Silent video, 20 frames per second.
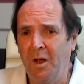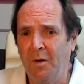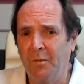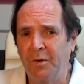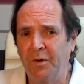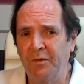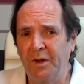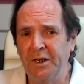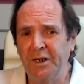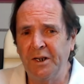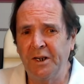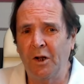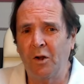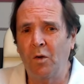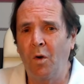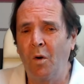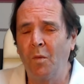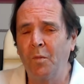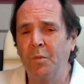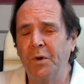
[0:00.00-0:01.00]
provided a
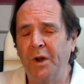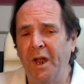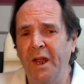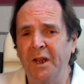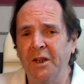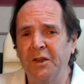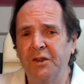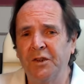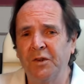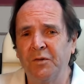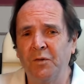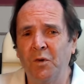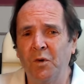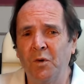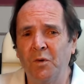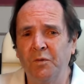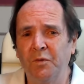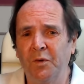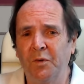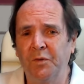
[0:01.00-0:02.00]
comprehensive
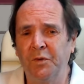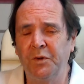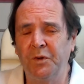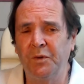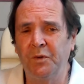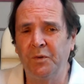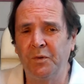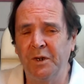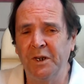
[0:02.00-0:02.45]
overview.